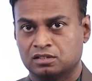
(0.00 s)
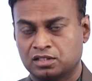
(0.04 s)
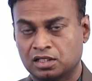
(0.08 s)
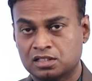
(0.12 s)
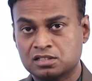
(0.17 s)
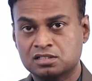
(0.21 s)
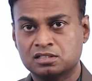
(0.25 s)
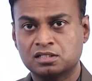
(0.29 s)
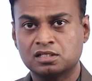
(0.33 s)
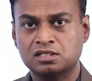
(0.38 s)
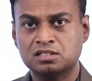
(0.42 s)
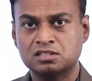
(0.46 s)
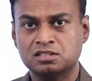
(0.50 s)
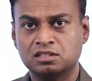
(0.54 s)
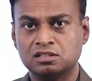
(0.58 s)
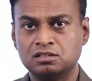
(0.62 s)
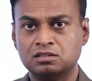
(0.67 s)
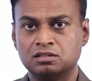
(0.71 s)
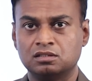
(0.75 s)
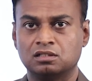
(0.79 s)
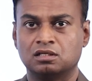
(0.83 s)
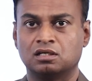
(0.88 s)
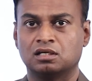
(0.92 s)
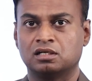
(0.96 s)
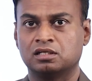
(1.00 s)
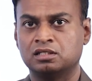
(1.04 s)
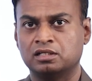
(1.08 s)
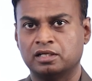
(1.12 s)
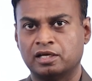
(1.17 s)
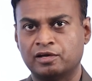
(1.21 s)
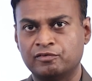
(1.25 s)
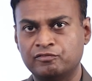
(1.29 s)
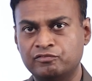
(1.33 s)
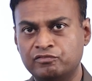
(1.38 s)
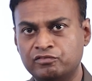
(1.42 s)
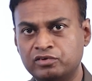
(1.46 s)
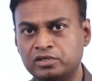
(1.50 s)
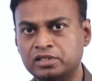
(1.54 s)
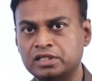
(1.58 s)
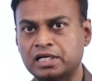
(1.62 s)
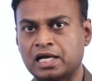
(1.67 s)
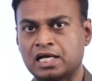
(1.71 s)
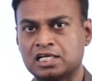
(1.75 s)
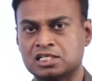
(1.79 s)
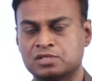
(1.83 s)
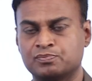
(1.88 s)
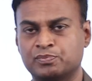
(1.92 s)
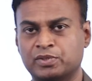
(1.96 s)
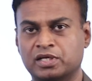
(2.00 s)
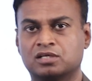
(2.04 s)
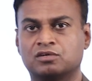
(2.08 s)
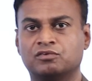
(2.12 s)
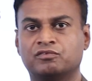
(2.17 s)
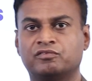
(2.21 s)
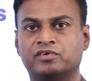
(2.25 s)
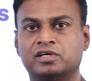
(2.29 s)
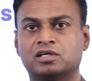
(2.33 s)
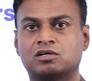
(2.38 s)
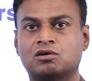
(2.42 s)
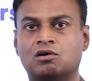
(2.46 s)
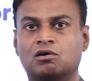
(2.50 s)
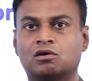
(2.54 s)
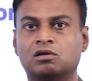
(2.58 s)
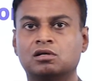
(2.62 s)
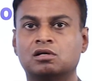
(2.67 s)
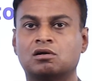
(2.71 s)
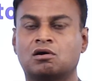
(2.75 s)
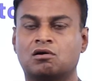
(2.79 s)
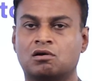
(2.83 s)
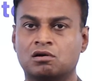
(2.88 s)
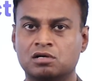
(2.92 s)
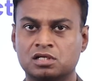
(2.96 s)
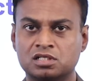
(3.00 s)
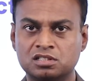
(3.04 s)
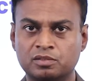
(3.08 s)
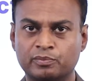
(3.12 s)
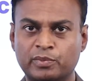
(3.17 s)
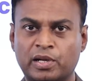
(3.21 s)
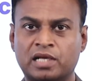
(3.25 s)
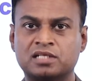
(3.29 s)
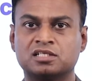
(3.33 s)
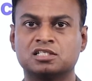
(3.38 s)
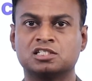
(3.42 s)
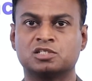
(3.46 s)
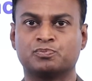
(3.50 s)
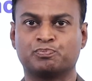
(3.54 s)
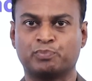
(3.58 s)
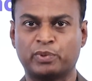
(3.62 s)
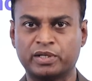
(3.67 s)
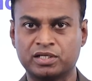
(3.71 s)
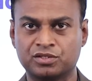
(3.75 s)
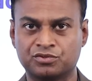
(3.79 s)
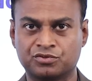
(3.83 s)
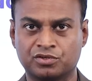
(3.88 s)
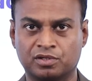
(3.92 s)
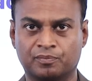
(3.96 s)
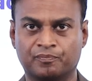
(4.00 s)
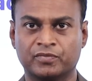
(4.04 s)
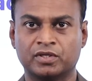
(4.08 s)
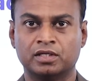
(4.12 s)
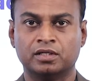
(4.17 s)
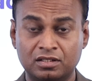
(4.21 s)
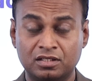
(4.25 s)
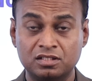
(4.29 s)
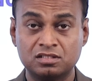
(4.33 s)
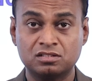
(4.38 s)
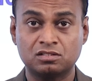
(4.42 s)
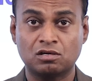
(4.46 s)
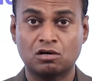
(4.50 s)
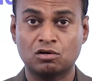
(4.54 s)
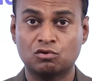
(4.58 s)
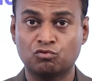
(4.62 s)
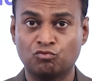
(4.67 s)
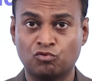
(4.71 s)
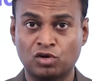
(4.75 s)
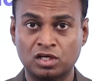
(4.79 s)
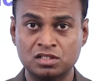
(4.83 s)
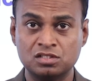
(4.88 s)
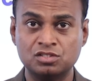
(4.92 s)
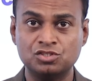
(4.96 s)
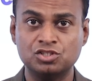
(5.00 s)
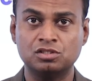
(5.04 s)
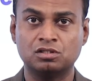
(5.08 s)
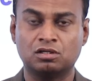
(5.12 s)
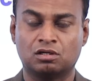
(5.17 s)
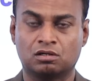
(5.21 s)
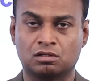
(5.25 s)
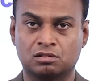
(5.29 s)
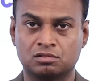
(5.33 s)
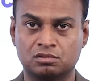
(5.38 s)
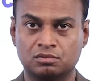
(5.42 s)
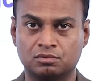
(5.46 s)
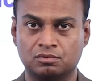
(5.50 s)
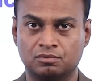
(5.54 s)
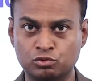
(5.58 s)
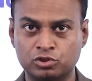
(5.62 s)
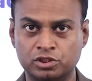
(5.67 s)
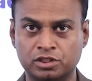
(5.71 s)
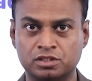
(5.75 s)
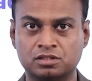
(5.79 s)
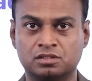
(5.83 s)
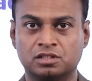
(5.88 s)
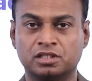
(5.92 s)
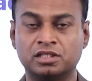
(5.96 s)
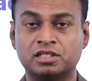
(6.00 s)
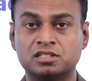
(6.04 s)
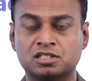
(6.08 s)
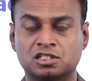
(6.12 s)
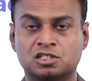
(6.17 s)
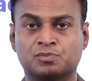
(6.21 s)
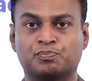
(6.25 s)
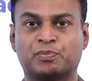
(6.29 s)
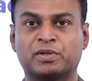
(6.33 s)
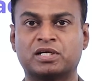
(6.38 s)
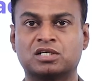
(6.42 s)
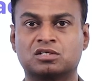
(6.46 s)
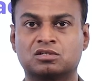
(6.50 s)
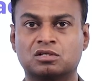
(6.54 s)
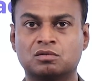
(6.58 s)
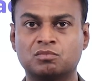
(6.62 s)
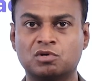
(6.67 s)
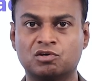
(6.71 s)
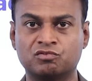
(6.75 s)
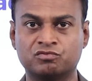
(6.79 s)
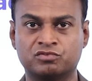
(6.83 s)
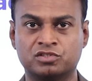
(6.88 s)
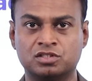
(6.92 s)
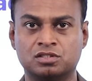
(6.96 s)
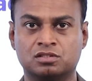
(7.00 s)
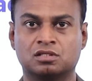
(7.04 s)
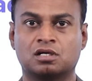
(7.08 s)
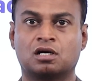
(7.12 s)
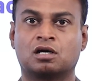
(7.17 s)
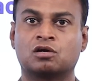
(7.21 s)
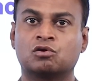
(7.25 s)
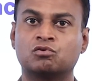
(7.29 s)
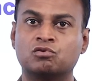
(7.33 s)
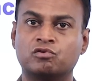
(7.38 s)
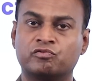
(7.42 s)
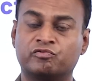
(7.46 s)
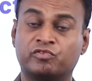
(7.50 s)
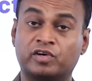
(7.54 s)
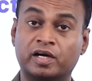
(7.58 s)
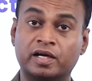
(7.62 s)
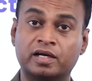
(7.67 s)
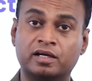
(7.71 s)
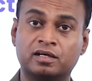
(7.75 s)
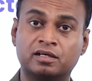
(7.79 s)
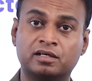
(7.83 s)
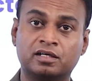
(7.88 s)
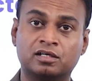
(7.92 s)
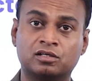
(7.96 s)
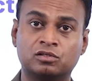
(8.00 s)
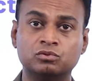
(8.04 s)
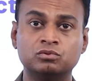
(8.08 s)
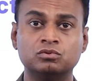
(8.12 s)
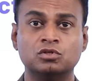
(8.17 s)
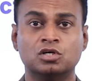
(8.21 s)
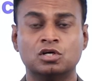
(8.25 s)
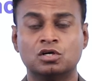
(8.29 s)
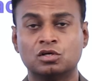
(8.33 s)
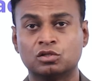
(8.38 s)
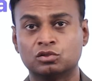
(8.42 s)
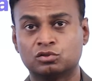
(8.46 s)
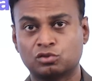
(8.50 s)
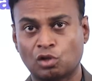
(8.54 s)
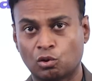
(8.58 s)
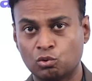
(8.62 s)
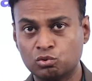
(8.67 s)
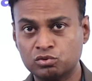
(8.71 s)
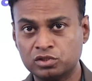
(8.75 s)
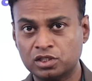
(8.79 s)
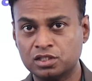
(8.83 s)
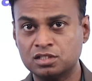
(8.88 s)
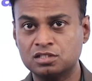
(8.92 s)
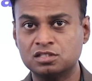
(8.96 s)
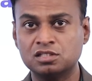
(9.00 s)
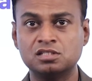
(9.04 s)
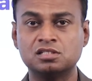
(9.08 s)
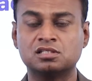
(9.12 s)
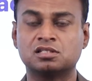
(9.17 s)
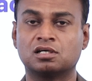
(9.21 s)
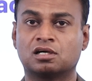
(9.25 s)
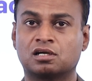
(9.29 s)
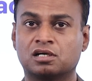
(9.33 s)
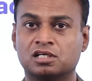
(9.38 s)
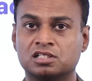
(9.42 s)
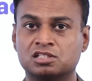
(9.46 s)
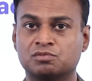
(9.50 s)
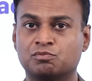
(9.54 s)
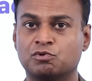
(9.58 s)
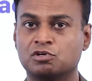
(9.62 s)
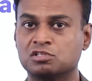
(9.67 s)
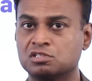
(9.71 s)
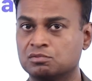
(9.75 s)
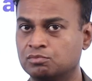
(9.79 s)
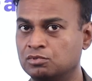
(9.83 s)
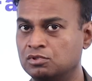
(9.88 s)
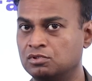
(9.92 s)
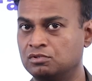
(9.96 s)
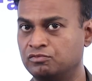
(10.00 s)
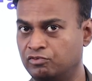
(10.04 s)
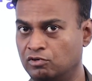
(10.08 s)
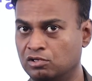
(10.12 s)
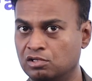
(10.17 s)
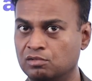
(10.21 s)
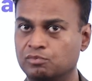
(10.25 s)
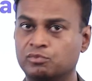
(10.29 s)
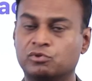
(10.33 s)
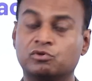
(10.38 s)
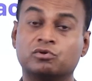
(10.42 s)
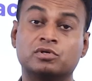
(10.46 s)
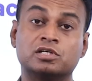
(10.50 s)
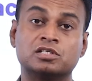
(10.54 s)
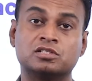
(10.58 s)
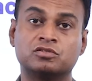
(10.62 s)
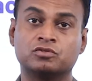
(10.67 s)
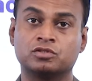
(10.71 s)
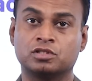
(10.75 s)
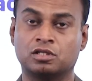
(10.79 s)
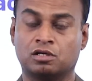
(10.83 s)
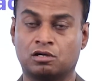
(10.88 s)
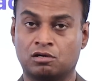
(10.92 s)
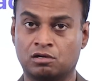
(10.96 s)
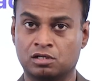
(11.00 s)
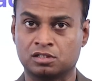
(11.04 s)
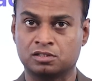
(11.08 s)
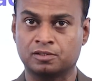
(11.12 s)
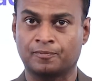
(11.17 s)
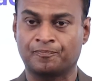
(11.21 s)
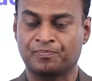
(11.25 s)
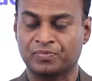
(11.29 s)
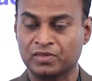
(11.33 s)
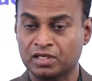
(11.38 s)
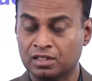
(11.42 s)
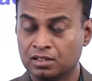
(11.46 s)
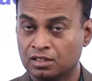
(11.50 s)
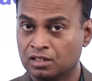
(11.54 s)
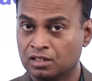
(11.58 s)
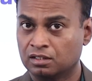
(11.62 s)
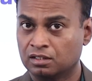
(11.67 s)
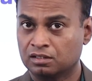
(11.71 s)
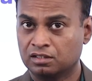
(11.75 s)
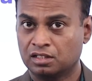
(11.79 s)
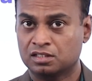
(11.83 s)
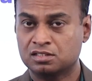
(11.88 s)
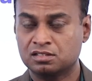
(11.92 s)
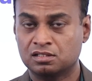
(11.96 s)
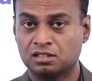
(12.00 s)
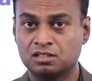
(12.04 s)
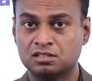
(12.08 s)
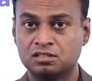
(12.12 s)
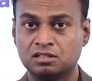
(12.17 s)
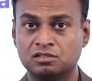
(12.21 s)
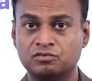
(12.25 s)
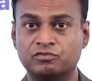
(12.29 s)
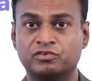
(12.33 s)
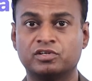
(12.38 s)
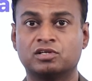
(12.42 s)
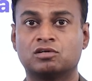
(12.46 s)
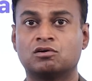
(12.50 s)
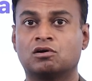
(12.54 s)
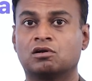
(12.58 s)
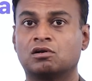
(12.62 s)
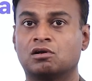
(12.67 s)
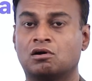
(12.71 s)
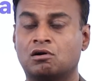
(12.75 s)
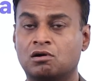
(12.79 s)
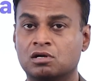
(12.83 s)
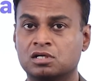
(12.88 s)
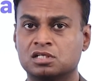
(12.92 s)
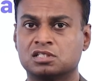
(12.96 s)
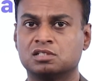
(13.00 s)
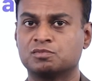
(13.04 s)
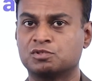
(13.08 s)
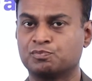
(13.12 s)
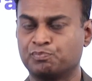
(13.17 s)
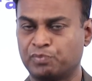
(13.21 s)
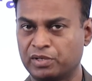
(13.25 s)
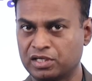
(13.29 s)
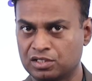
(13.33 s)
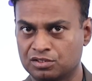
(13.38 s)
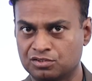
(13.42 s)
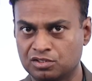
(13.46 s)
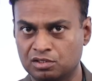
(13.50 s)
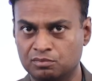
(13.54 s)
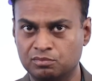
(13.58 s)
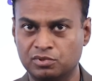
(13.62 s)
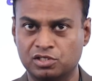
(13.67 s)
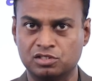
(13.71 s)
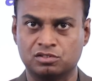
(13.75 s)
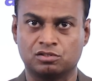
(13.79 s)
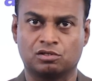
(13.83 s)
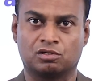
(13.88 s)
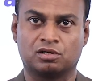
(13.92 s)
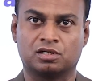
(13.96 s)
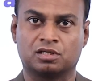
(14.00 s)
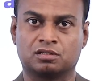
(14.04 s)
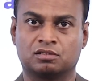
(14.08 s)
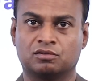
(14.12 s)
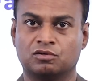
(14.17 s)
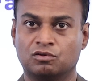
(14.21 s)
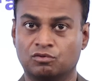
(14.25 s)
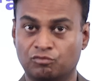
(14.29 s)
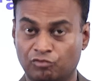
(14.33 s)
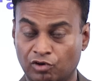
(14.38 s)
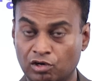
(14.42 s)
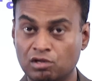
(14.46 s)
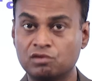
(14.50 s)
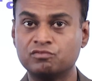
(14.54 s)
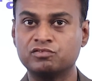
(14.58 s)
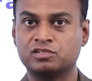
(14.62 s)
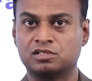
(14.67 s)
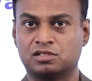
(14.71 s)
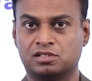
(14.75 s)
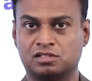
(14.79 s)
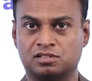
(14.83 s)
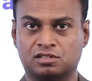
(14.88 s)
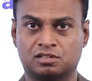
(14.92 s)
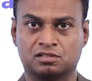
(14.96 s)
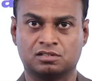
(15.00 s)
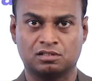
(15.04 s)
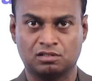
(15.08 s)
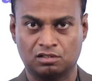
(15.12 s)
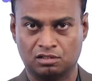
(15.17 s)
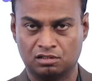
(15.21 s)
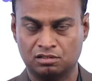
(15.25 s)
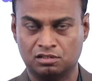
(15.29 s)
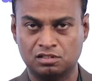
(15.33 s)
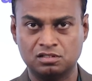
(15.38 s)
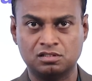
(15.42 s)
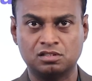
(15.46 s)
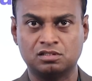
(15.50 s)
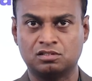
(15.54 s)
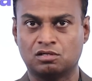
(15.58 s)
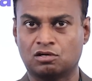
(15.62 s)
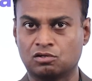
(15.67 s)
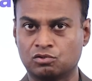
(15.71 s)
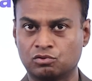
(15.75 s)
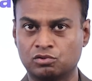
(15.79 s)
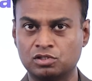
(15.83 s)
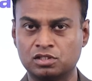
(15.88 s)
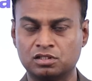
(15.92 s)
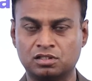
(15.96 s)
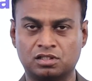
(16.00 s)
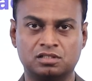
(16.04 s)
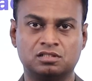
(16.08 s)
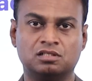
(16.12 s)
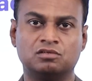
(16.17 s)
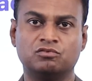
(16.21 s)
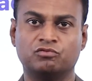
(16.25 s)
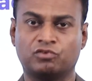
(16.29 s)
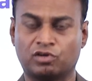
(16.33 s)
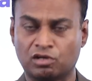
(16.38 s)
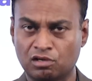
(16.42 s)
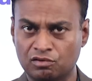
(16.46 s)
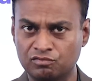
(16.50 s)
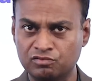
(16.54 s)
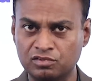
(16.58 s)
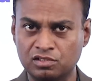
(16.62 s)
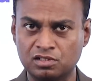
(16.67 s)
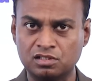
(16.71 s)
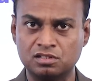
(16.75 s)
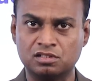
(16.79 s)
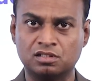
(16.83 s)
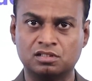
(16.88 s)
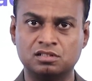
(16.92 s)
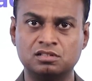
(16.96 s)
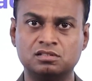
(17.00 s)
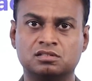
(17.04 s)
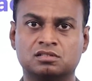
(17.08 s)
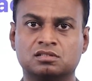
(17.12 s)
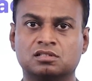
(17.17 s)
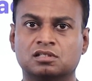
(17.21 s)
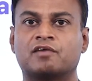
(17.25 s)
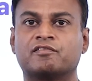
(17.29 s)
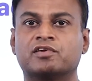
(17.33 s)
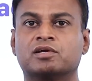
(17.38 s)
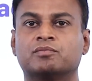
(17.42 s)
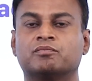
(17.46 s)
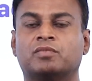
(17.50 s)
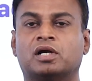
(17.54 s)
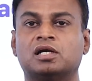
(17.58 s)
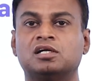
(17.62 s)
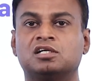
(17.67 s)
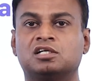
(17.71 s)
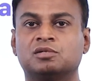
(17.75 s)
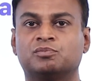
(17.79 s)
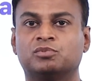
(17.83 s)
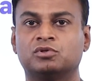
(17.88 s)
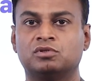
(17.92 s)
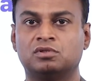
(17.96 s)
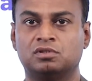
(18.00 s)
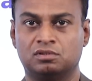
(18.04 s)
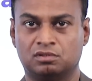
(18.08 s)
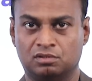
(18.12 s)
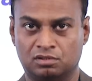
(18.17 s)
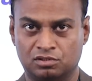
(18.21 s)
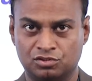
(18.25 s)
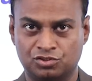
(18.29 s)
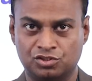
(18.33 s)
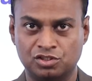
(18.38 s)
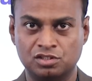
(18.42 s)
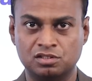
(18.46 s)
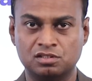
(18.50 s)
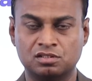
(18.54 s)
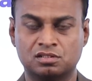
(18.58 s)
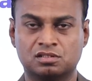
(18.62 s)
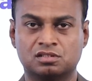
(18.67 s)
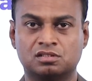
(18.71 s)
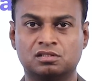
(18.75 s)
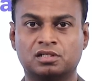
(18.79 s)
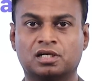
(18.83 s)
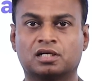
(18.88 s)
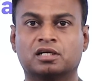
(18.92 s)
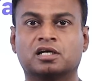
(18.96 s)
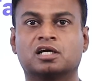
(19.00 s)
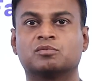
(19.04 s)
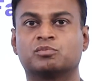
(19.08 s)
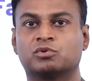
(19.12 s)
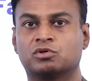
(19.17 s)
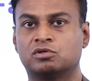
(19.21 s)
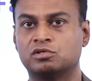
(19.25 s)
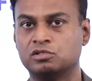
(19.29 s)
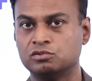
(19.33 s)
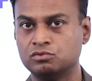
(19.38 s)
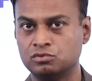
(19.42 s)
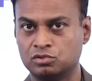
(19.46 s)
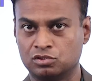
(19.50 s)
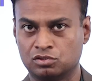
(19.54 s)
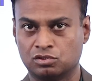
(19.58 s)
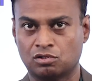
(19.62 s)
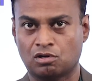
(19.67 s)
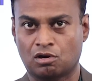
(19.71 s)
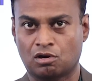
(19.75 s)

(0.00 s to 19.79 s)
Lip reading: That's the reason in every aspect we call autism as a spectrum. It is not one gene or two genes. It is a spectrum of genes. Around 500 to 1000 genes are responsible for producing the autism. That's the reason we call autism spectrum disorder. one of the reasons. This is not only the reason, one of the reason is having multiple genes that can produce